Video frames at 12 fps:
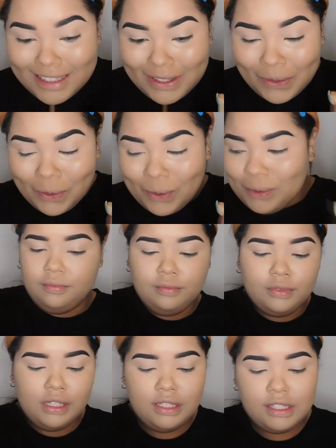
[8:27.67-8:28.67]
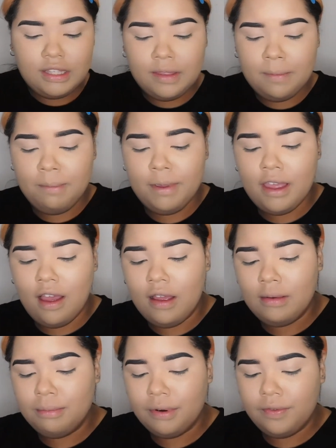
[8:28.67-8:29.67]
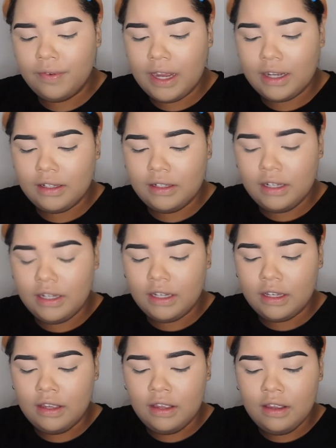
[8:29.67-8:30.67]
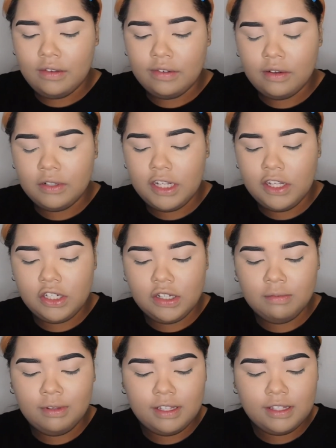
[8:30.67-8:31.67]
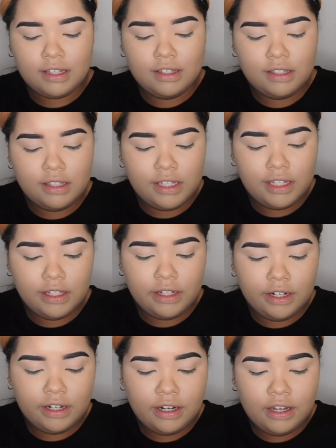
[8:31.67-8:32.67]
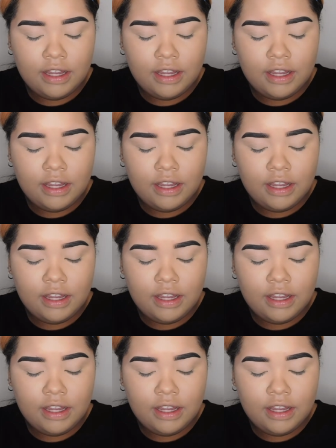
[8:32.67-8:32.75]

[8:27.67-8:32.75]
So it's the Beyond Perfecting Foundation plus Concealer